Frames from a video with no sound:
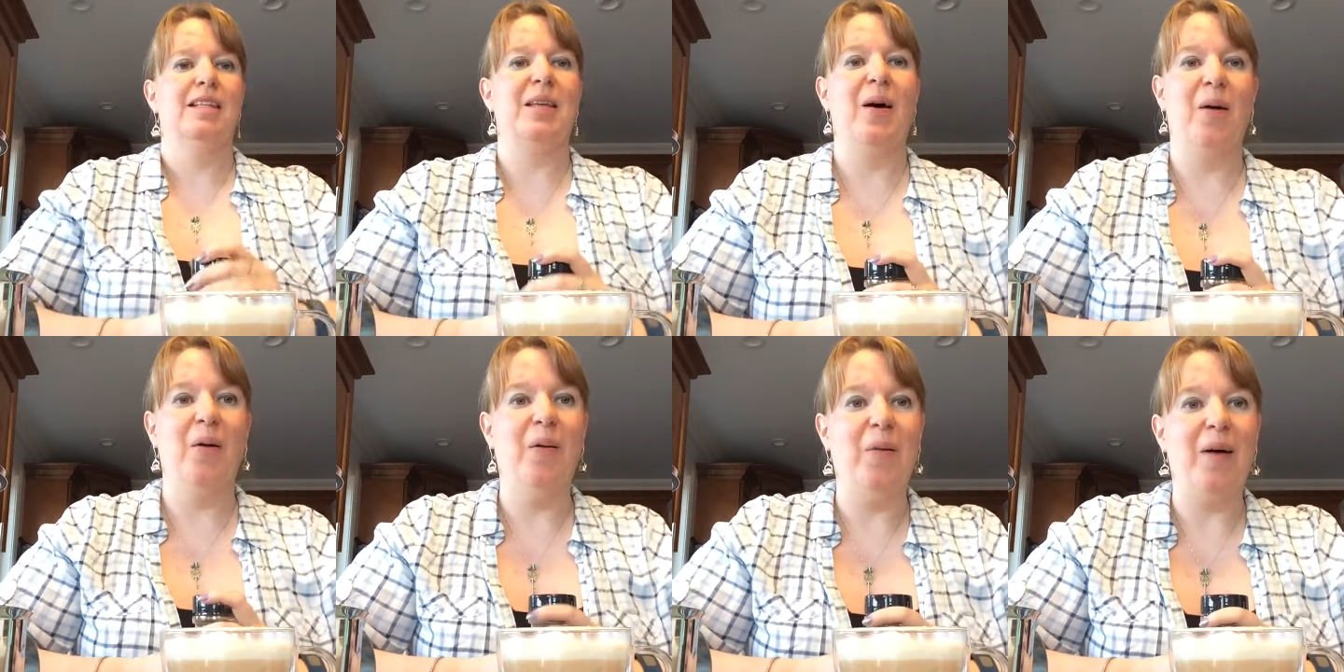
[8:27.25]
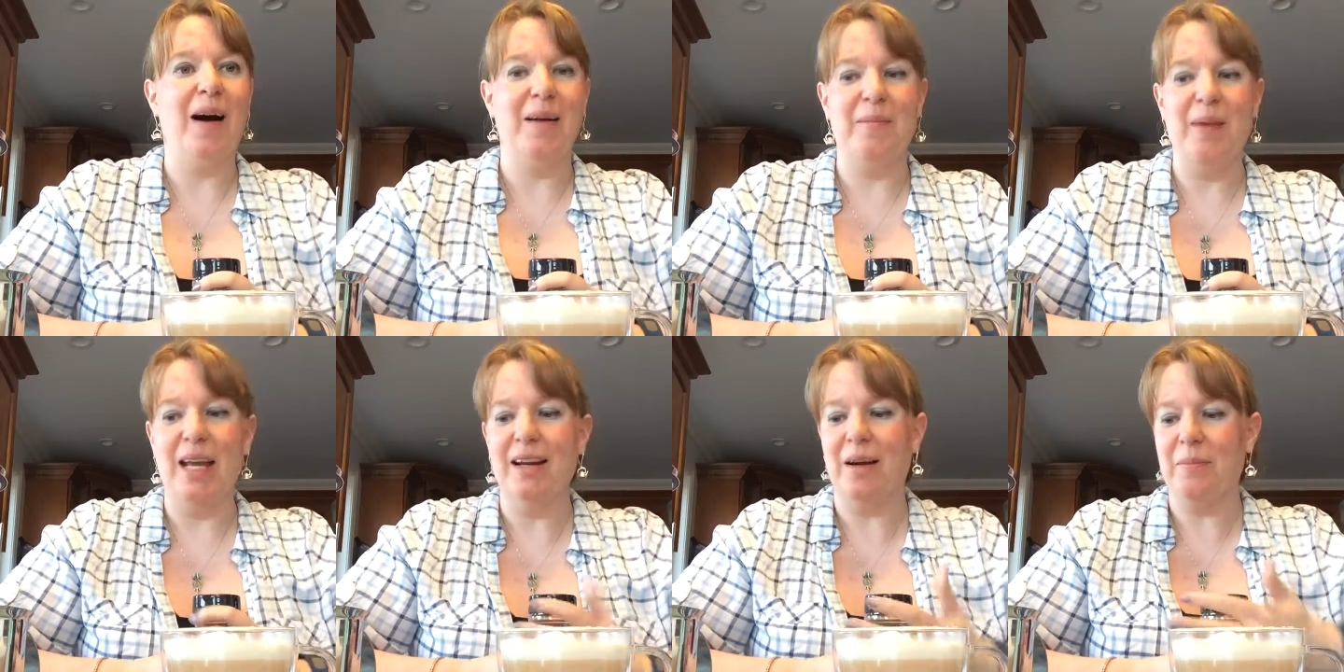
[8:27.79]
so I
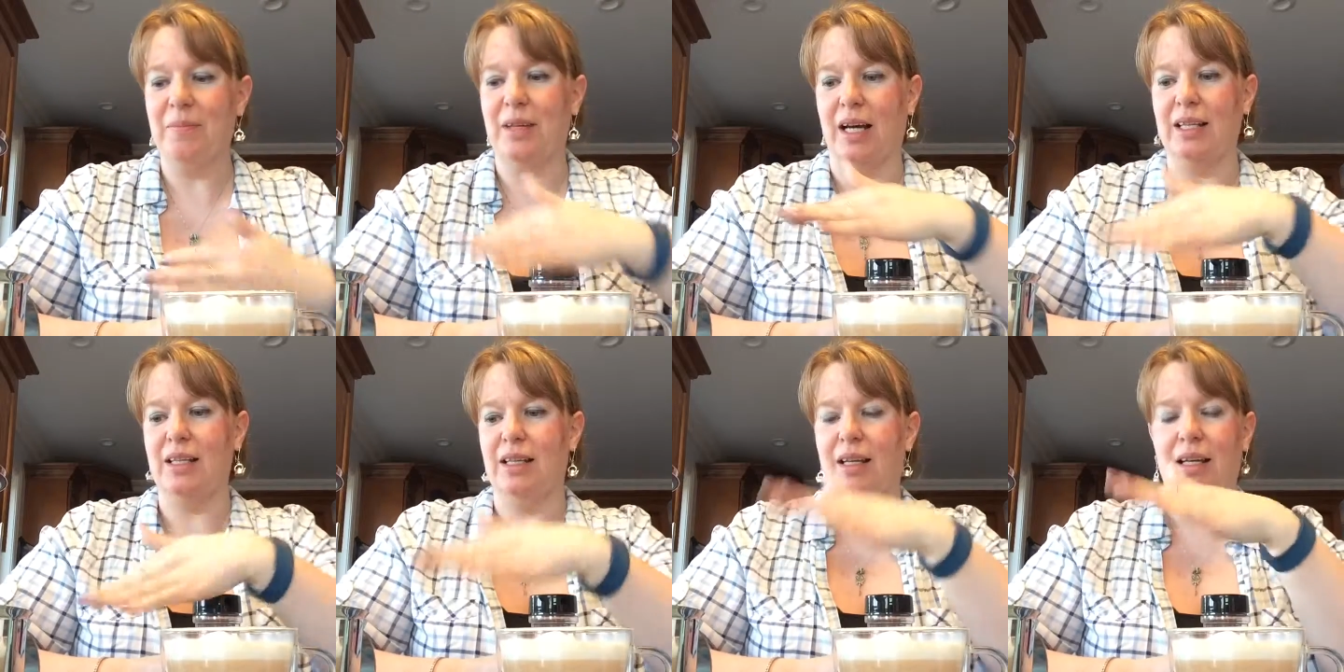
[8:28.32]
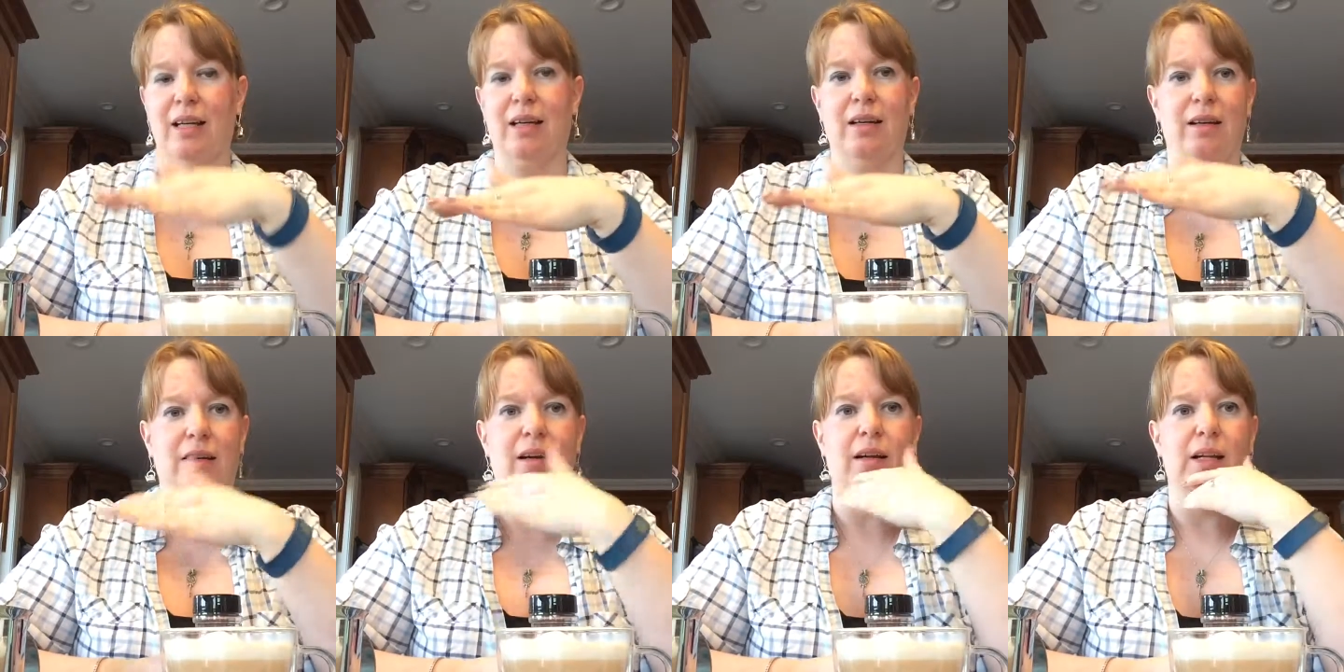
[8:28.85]
made up. I did like
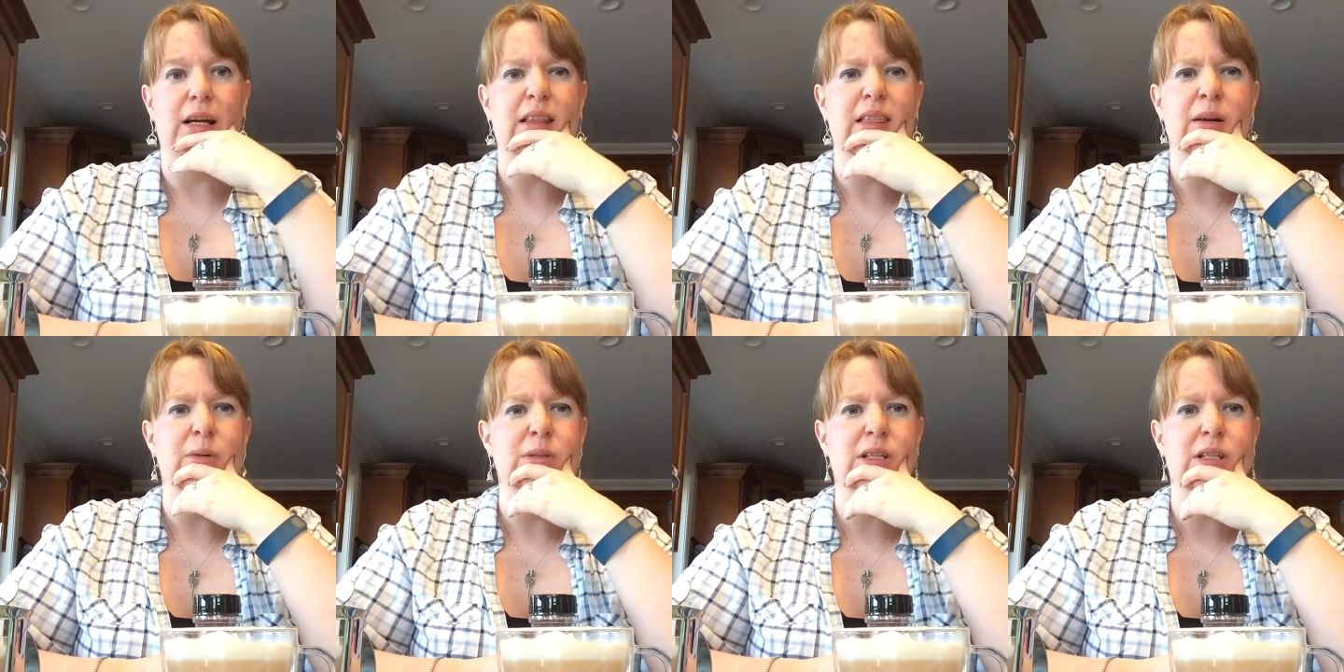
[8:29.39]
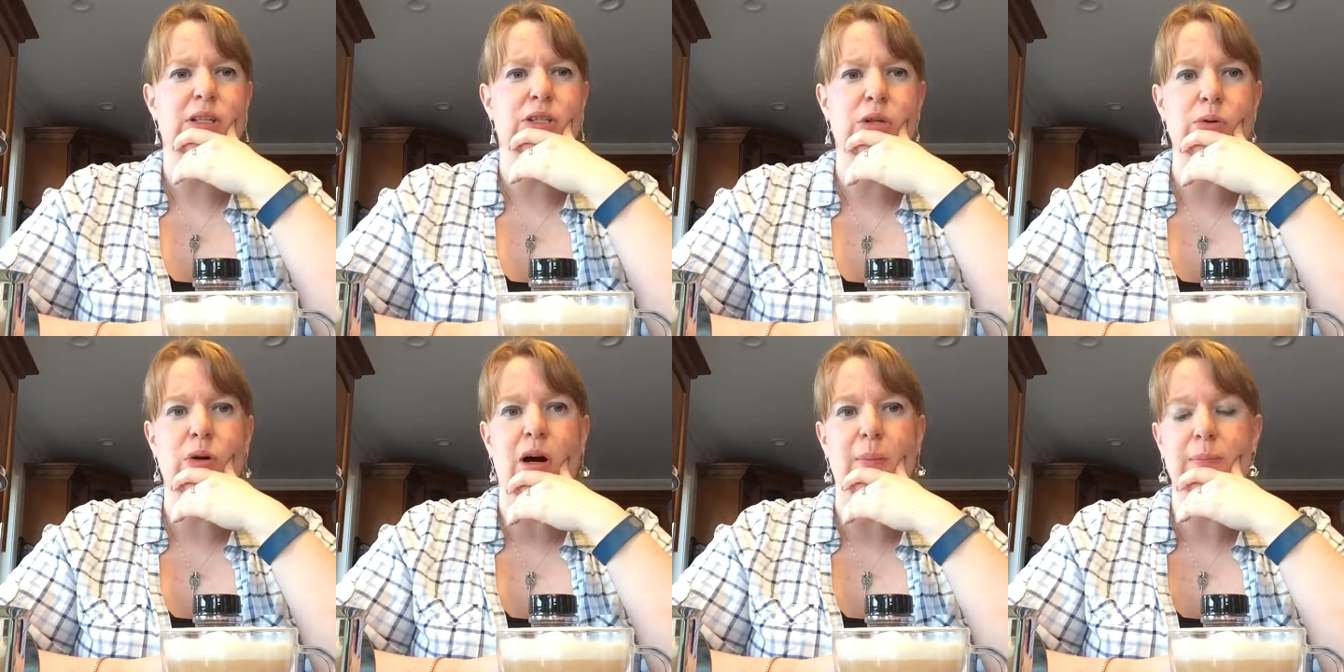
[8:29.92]
a like I think it was like
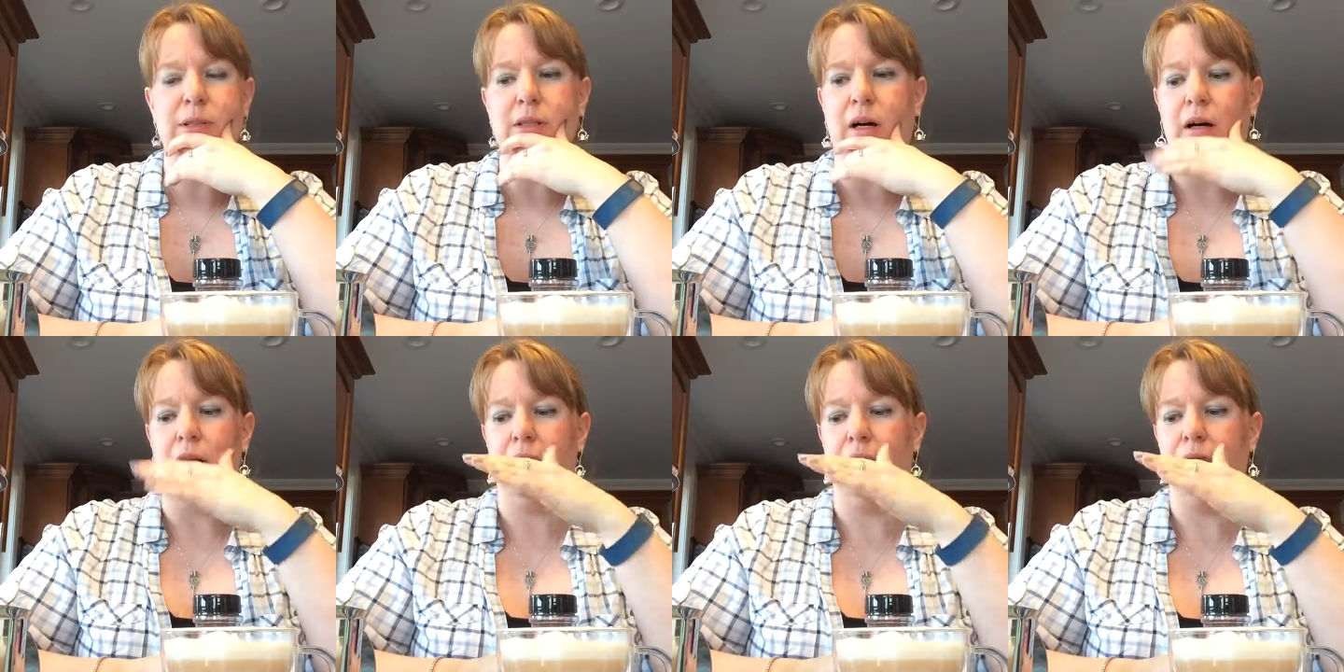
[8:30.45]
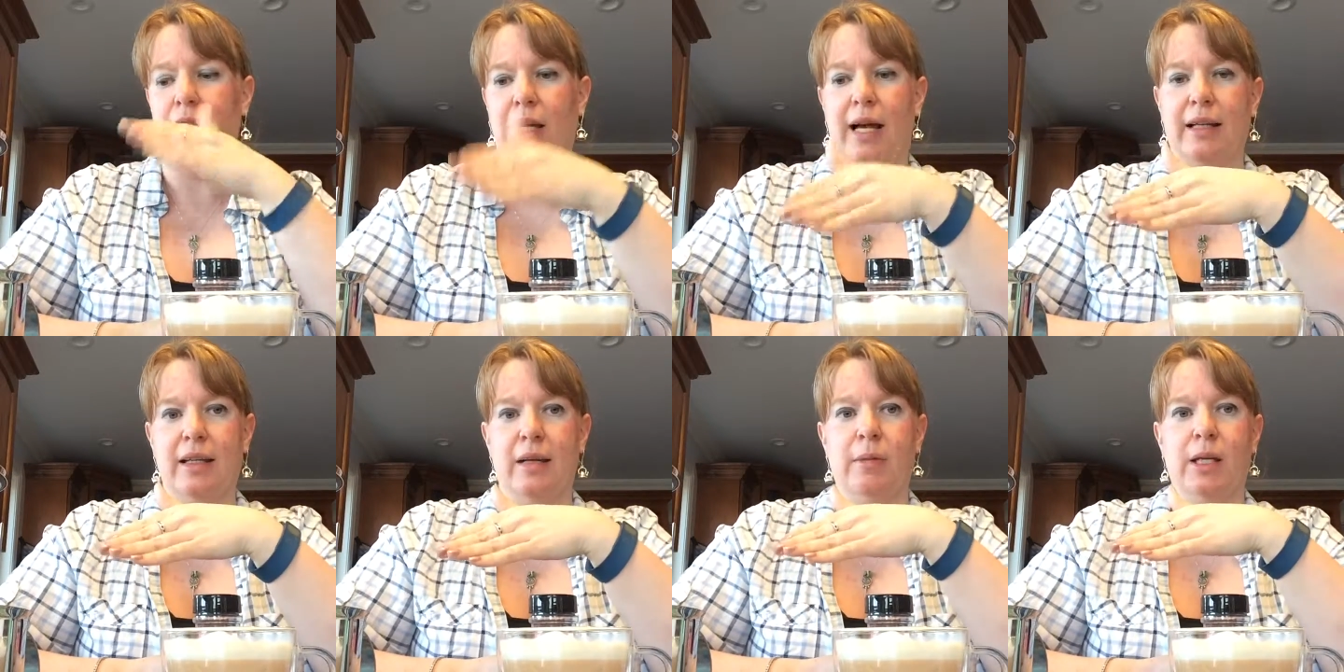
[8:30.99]
two cups of the
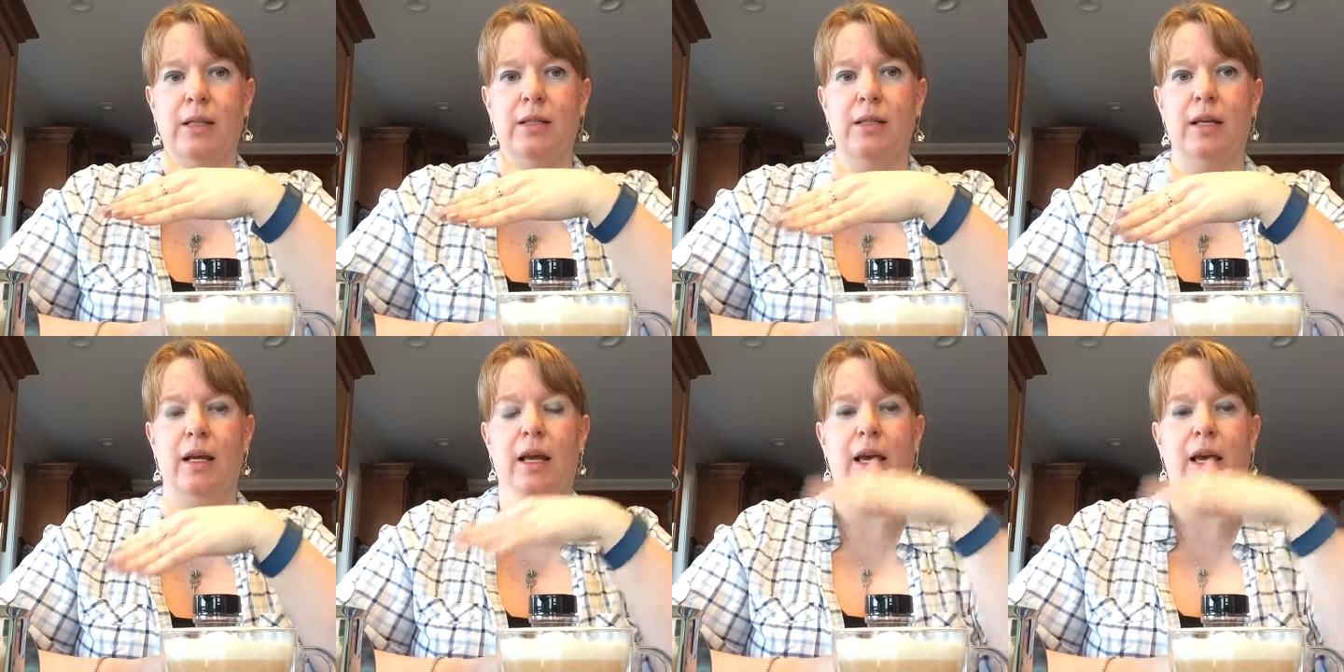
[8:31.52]
latte mix,